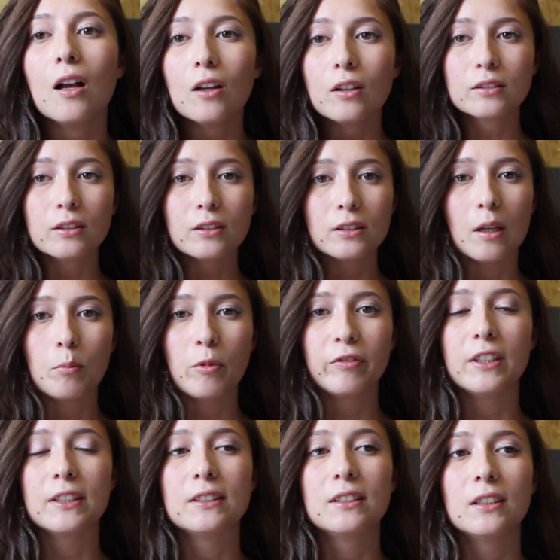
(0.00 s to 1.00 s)
Also, some
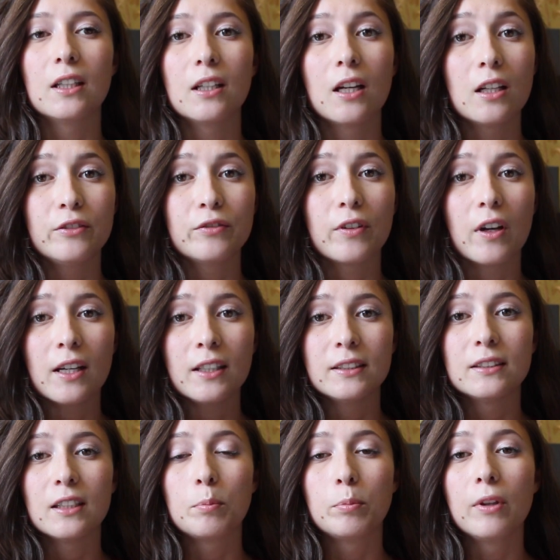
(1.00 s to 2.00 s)
of this
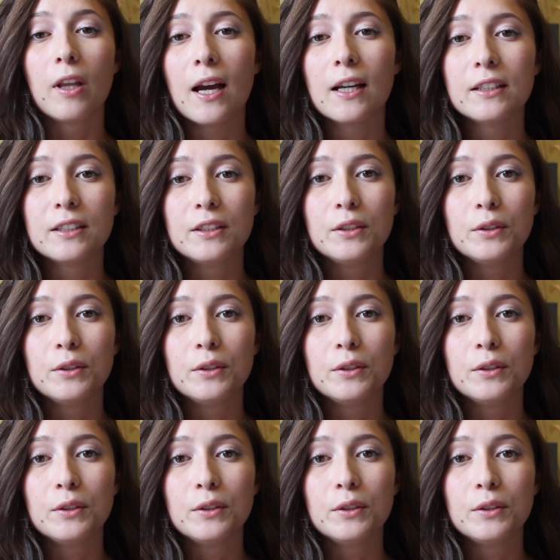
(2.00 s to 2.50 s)
advice applies